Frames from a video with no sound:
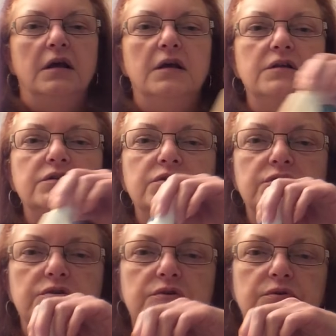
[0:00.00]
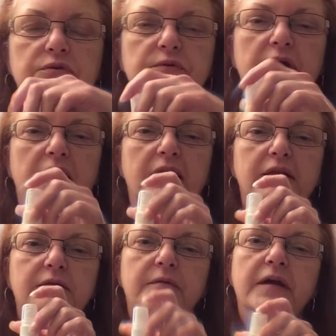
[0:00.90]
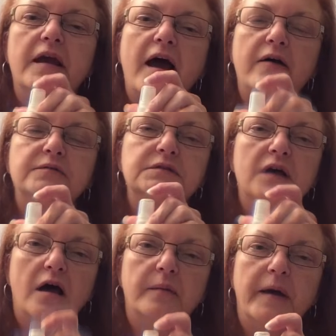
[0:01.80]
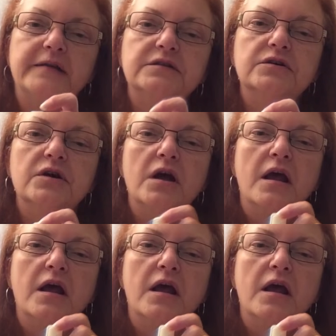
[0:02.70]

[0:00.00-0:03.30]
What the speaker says: into a 3-ounce atomizer,